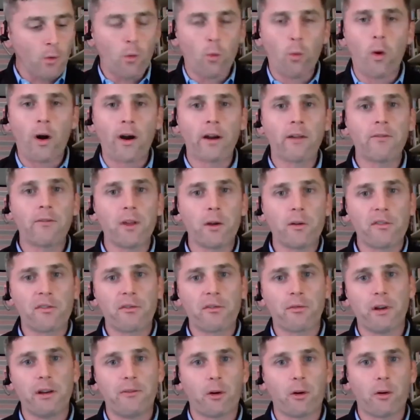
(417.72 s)
one of
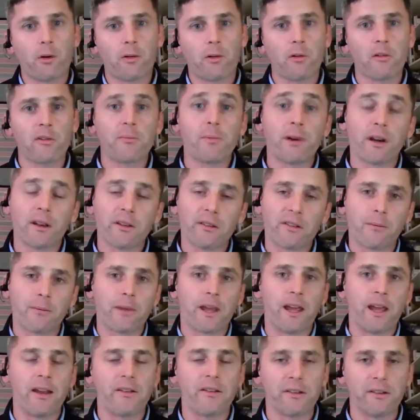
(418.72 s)
those three verticals, but in
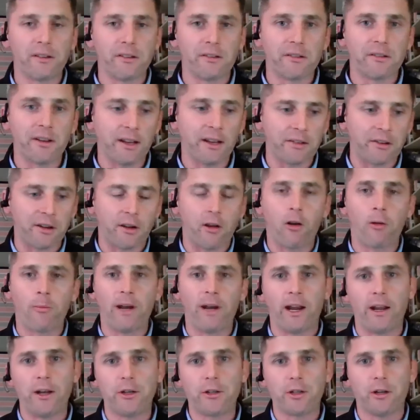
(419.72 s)
some cases, it's a
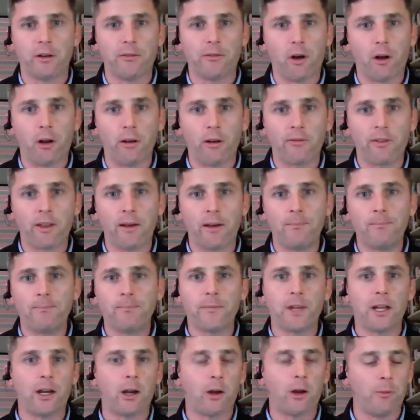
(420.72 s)
culmination of all of
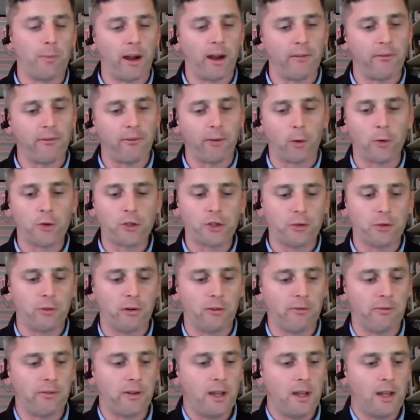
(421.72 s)
them, you know, by
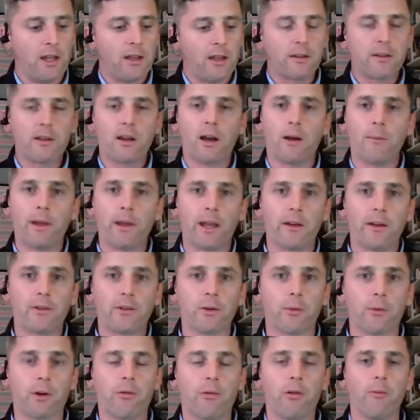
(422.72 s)
virtue of coming
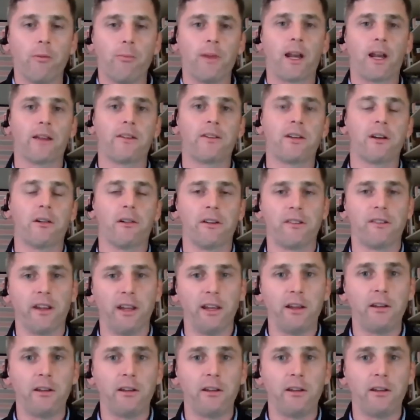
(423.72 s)
into Recruit Military's